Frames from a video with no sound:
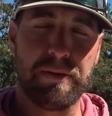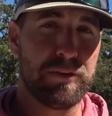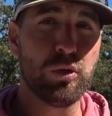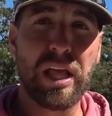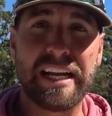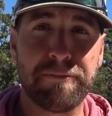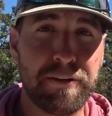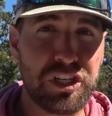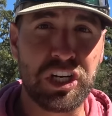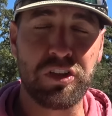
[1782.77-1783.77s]
If you liked
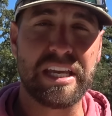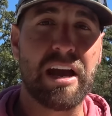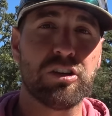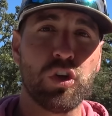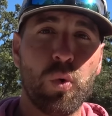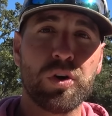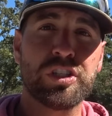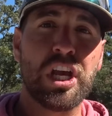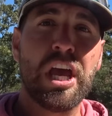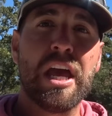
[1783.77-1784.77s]
fishing or the
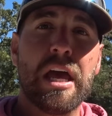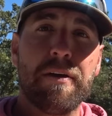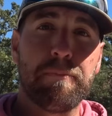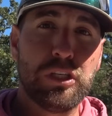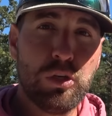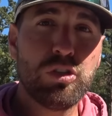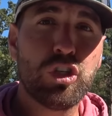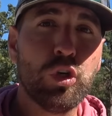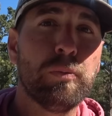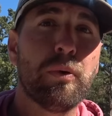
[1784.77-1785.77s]
outdoors,
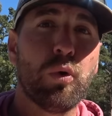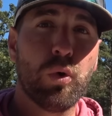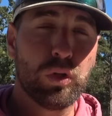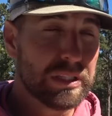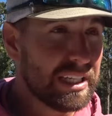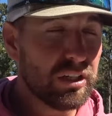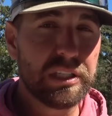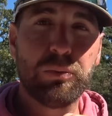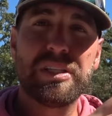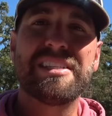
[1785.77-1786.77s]
YouTube
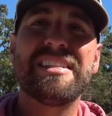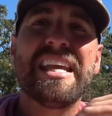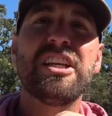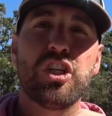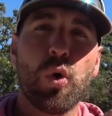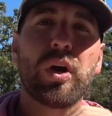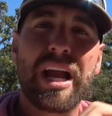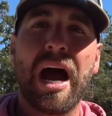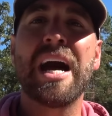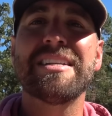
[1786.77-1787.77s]
literally would send your
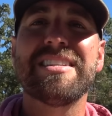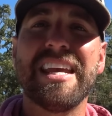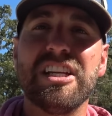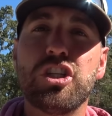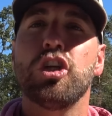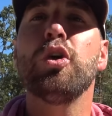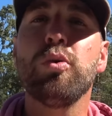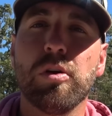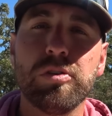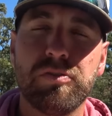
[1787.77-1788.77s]
content to
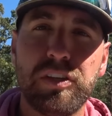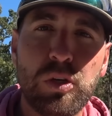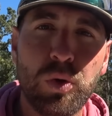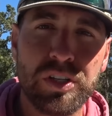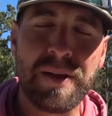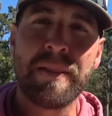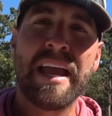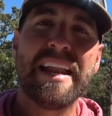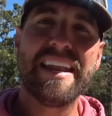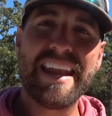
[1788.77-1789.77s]
those viewers.
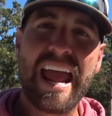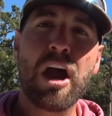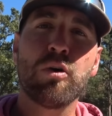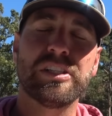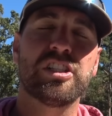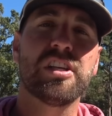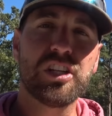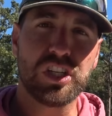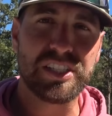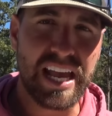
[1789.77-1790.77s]
Now it's
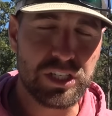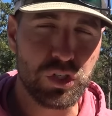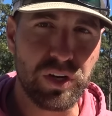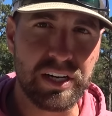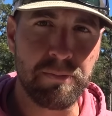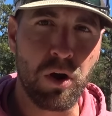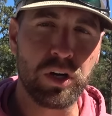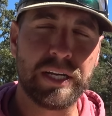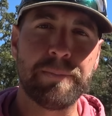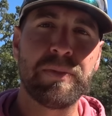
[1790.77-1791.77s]
such a saturated
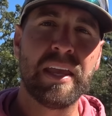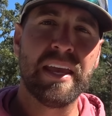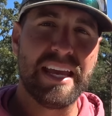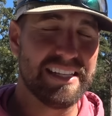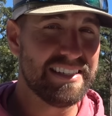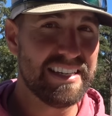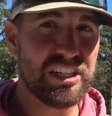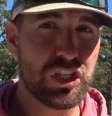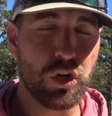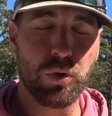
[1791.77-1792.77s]
market. It's
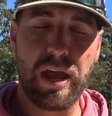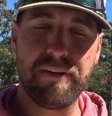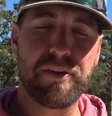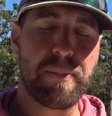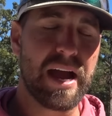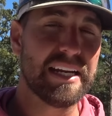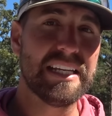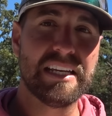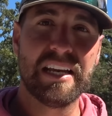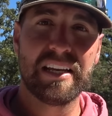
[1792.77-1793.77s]
digital.
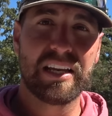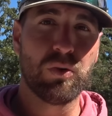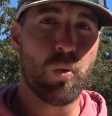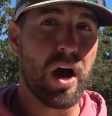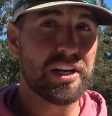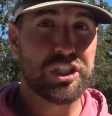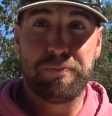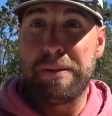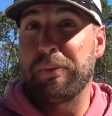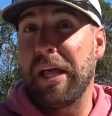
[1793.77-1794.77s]
Everybody can watch
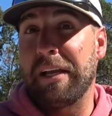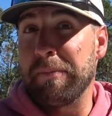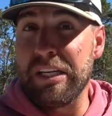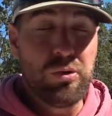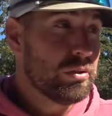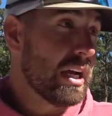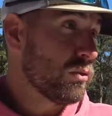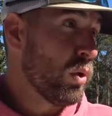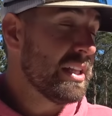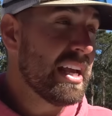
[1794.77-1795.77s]
people like me who's got
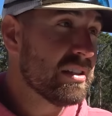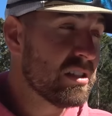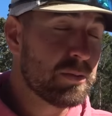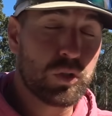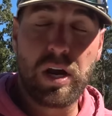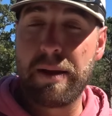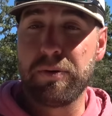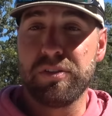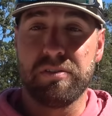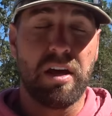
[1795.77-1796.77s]
20,000
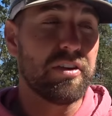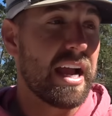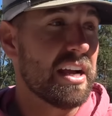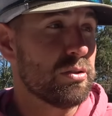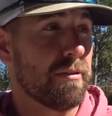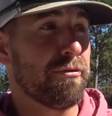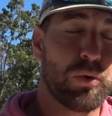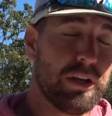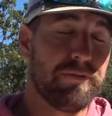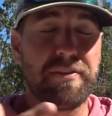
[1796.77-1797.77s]
subscribers and other guys who have
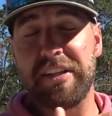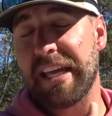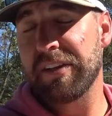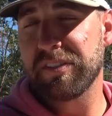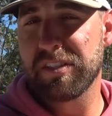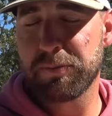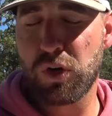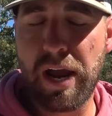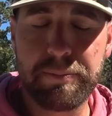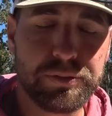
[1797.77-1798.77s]
40 or 50,000
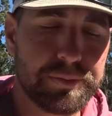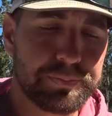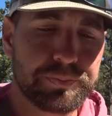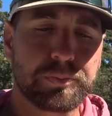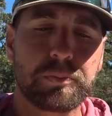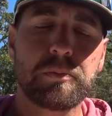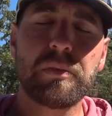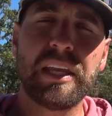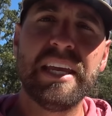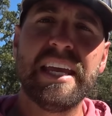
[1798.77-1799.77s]
subscribers.
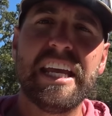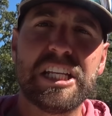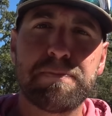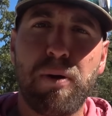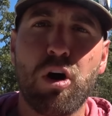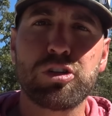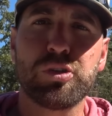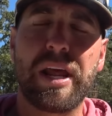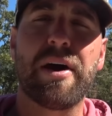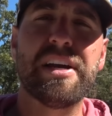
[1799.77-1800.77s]
It's
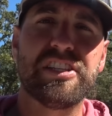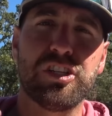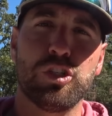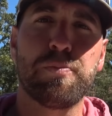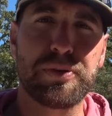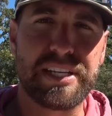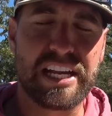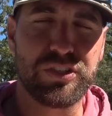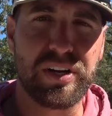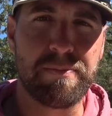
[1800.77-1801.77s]
parceled out. It's a super
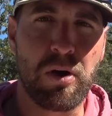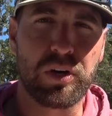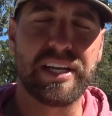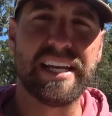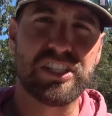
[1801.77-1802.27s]
saturated market.